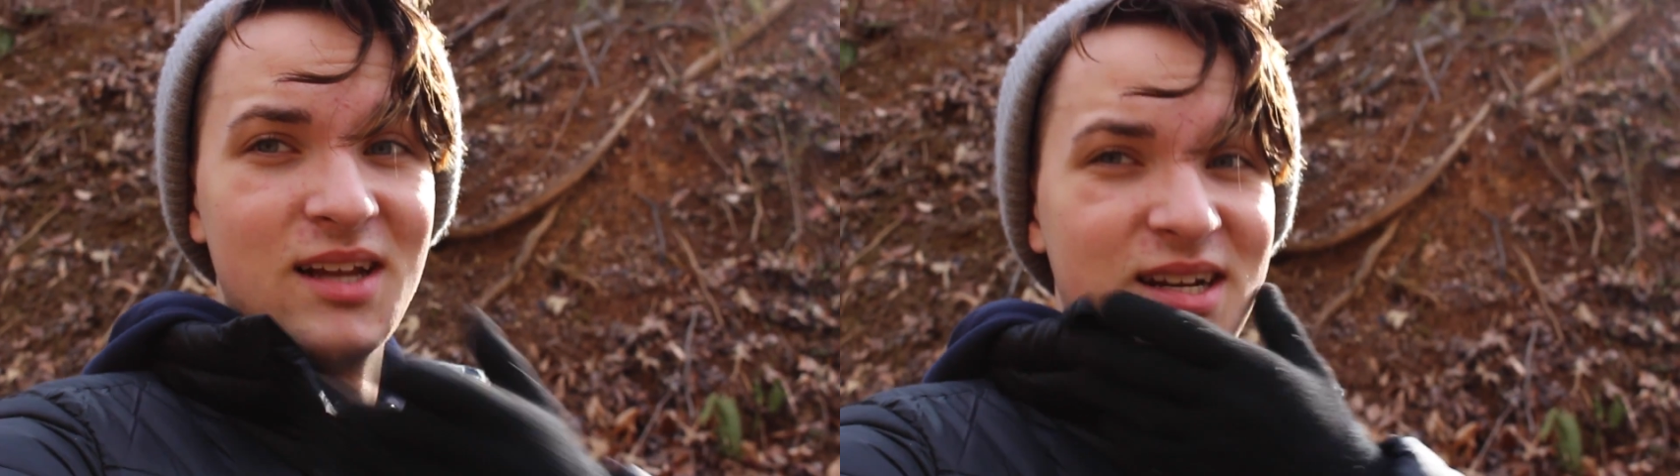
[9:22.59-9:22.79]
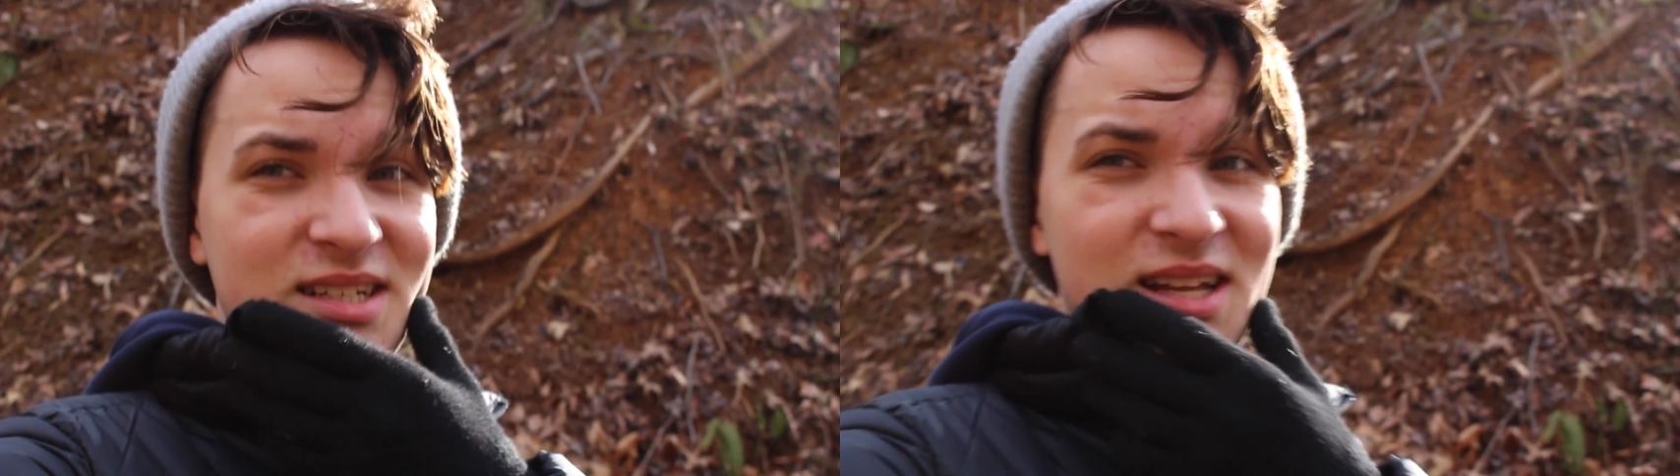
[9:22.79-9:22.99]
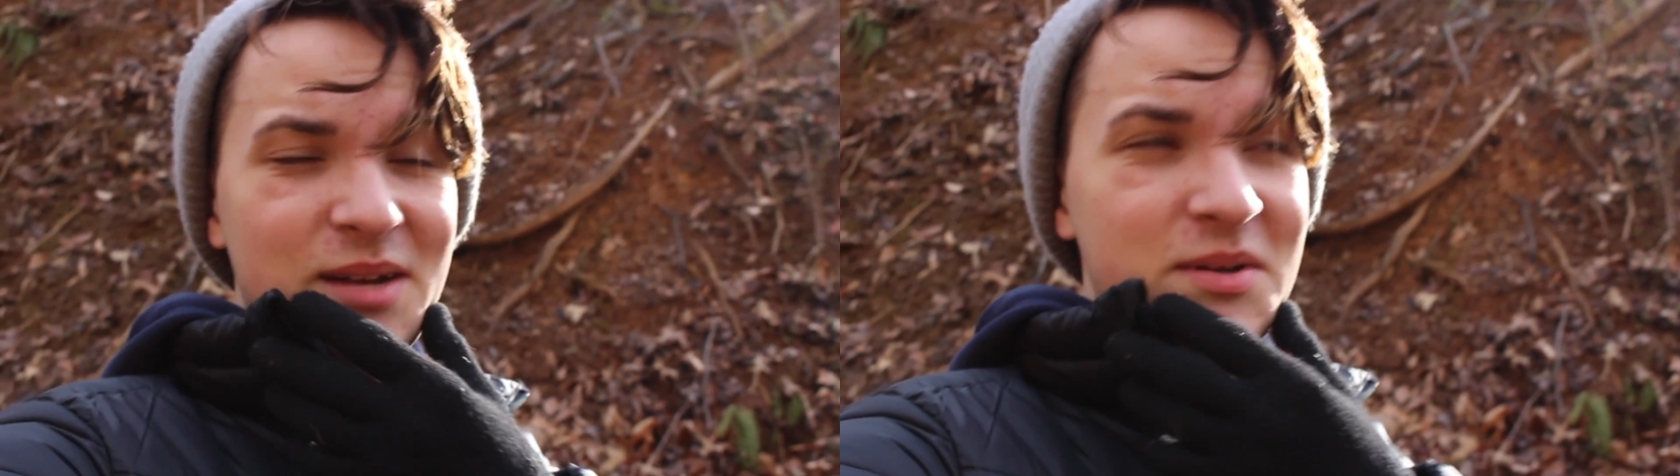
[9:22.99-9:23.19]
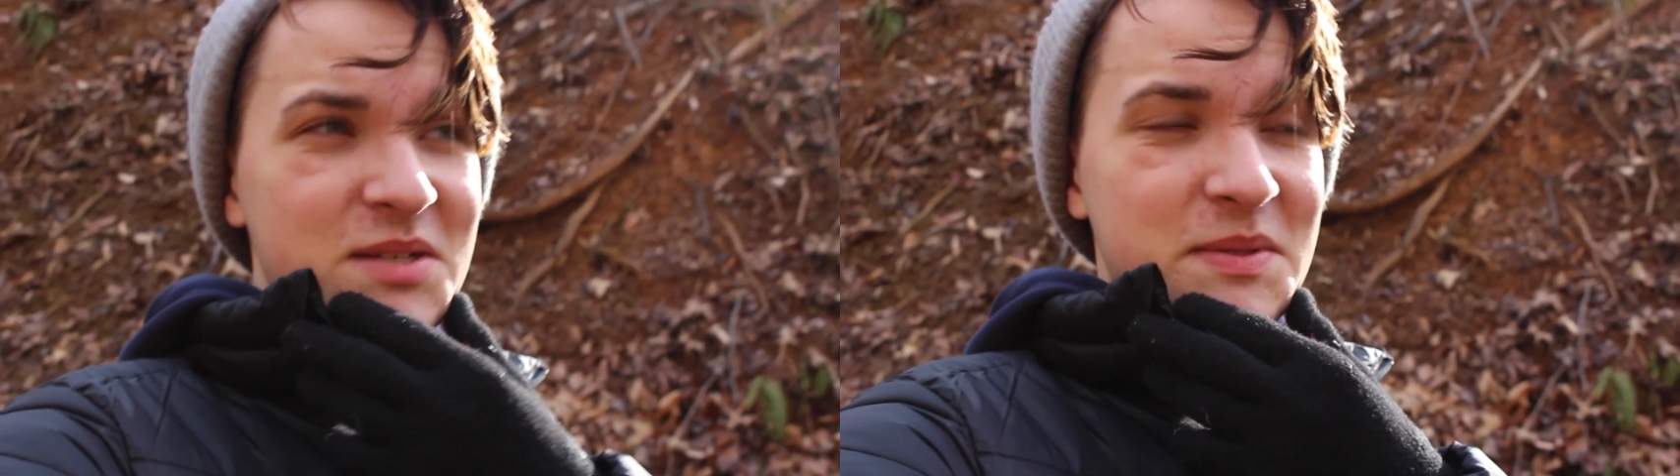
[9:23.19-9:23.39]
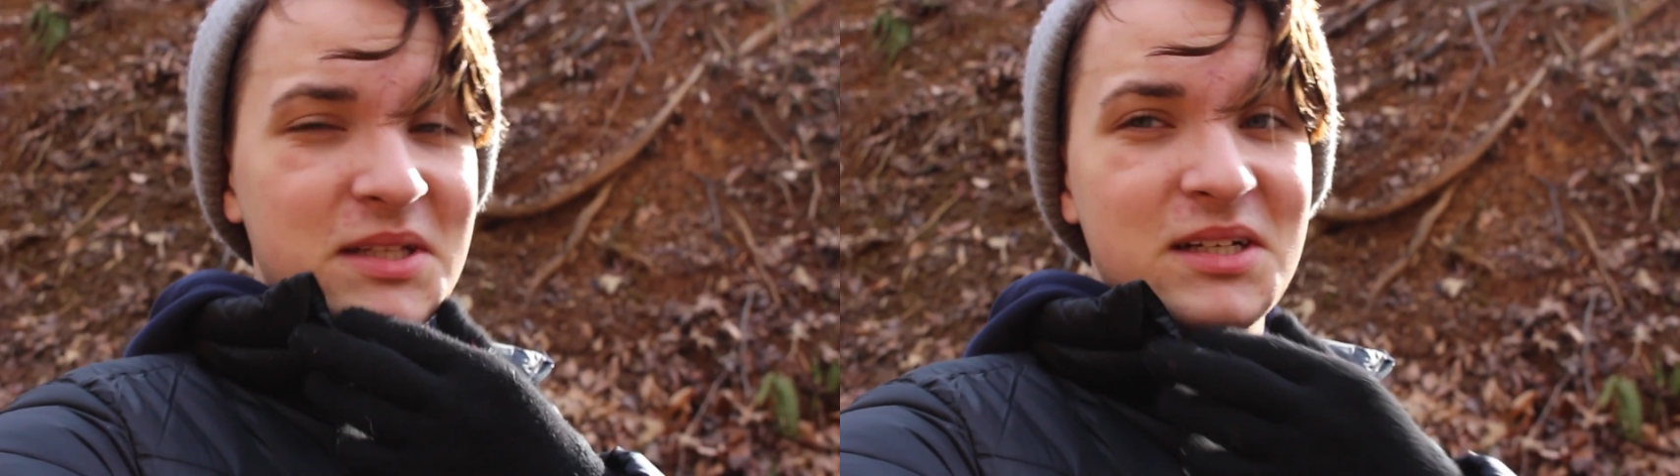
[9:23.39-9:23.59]
It actually kind of
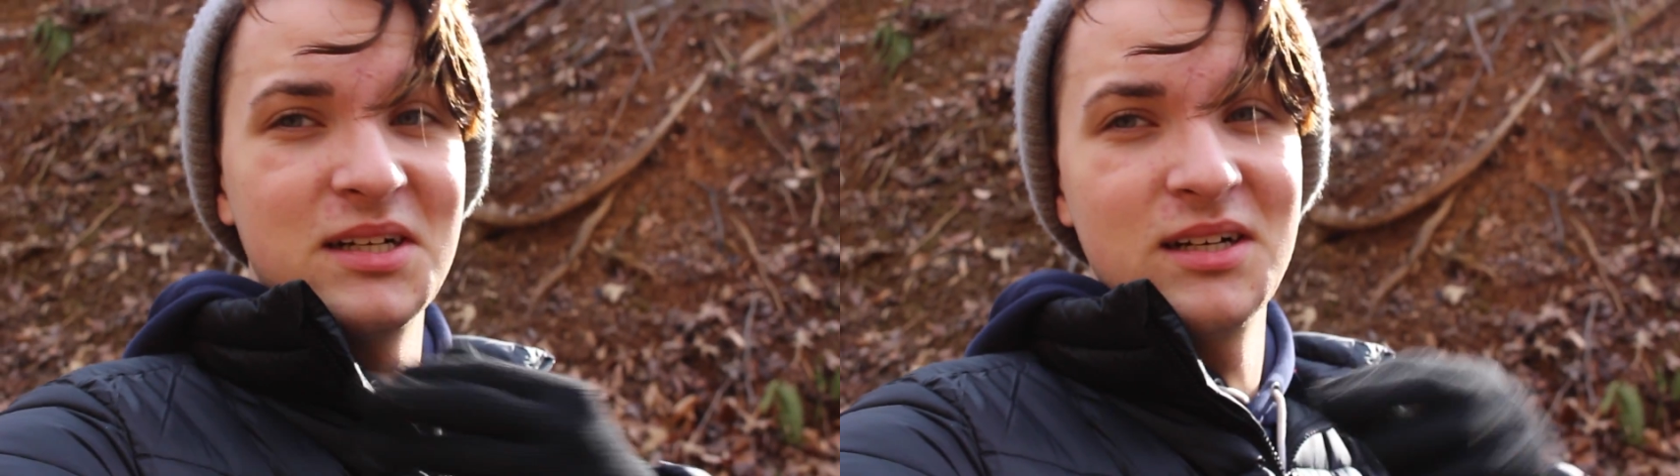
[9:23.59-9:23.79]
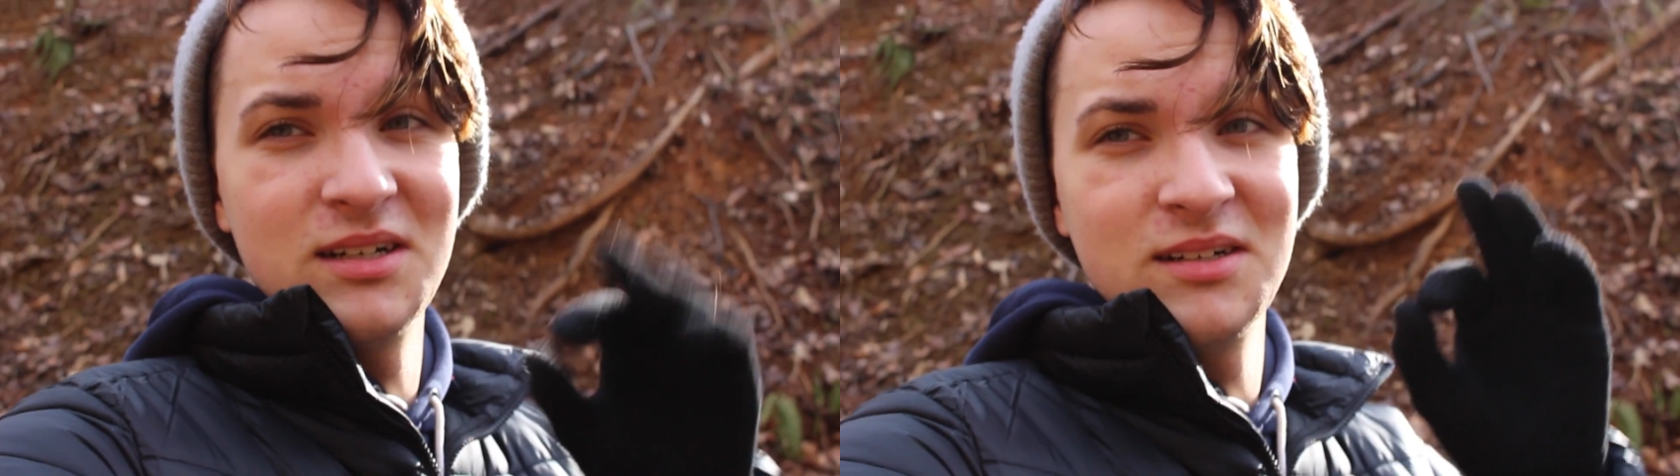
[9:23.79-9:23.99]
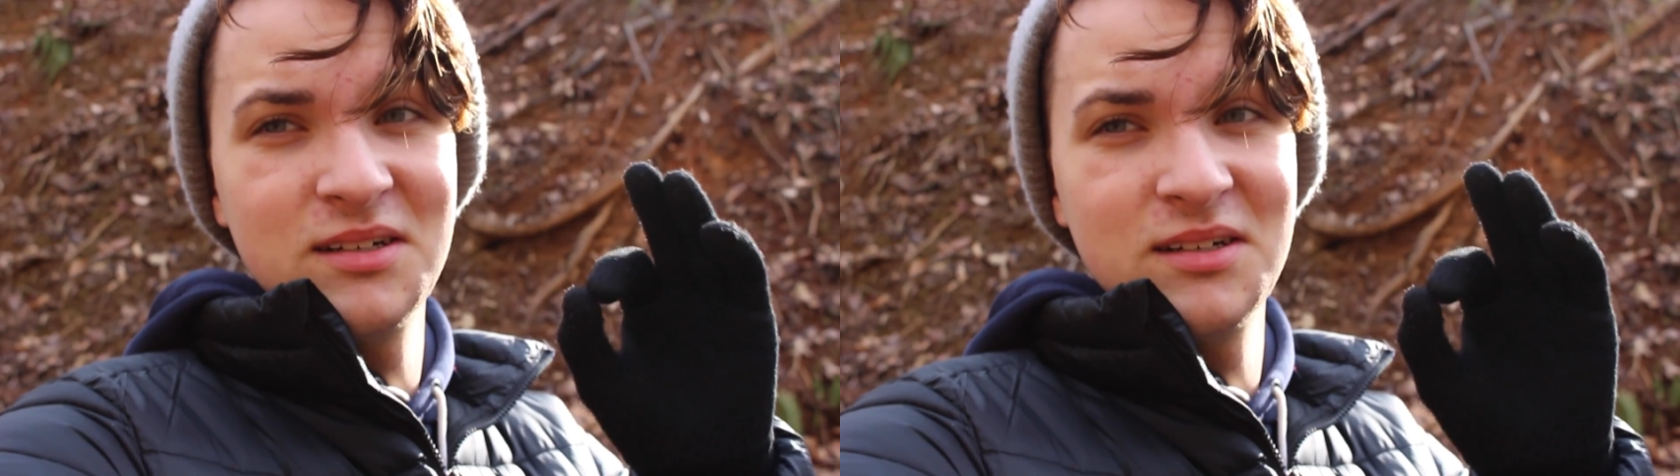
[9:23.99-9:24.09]
makes me look